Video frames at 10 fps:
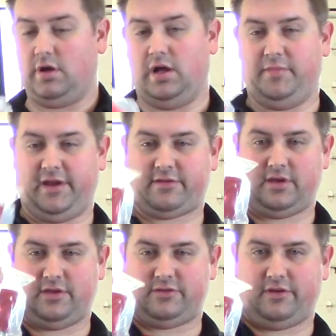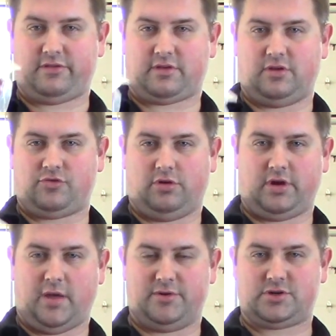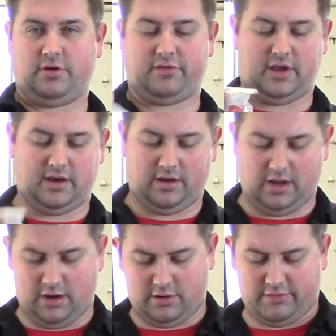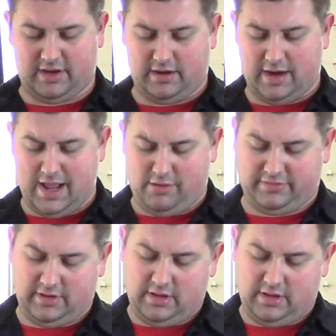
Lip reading: Basically, it's just controlling how much goes in and air goes in and out.